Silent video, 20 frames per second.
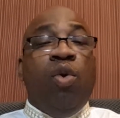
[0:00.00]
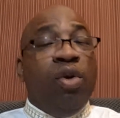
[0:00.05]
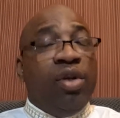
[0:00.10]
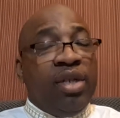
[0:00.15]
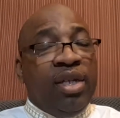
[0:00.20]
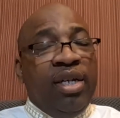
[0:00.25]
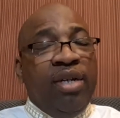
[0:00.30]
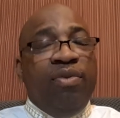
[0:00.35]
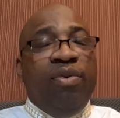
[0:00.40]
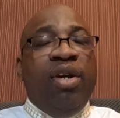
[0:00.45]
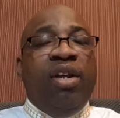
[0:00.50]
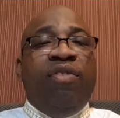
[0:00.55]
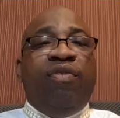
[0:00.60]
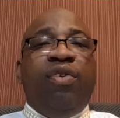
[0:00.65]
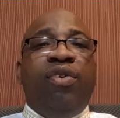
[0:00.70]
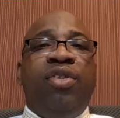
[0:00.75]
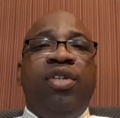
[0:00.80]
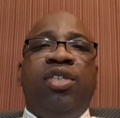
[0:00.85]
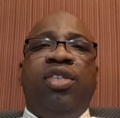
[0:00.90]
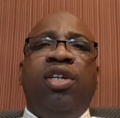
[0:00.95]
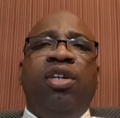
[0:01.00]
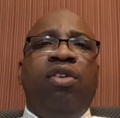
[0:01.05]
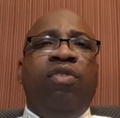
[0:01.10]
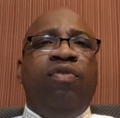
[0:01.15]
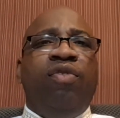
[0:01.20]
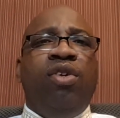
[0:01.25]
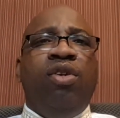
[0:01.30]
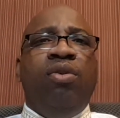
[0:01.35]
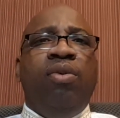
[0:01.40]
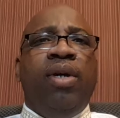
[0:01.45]
or get ready for this
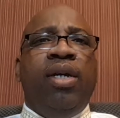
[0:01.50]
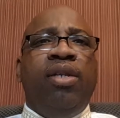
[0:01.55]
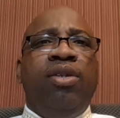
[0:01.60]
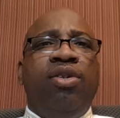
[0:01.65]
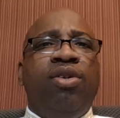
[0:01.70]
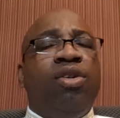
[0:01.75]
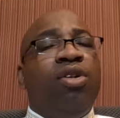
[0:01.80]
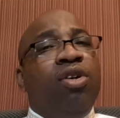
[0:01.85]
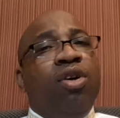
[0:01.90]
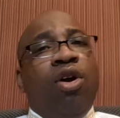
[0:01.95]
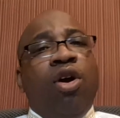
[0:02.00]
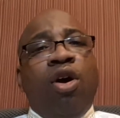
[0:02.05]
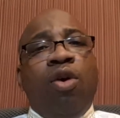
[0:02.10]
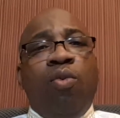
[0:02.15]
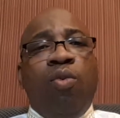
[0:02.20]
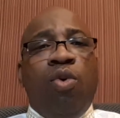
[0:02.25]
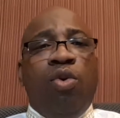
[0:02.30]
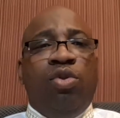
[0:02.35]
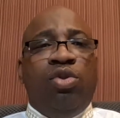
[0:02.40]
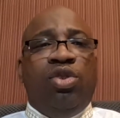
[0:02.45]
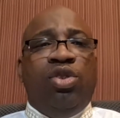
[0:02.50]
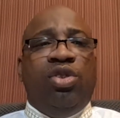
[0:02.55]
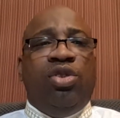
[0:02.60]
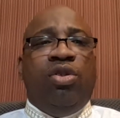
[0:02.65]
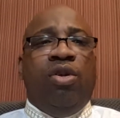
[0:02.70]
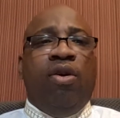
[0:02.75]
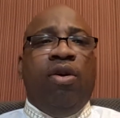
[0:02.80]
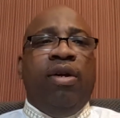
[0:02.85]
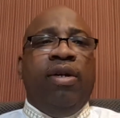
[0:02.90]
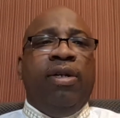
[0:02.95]
interview, and your car won't
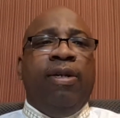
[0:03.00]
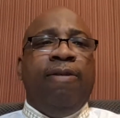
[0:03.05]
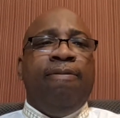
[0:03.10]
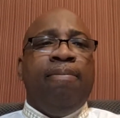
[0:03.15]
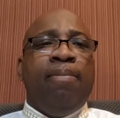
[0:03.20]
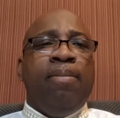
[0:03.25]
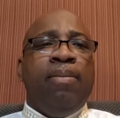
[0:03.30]
start,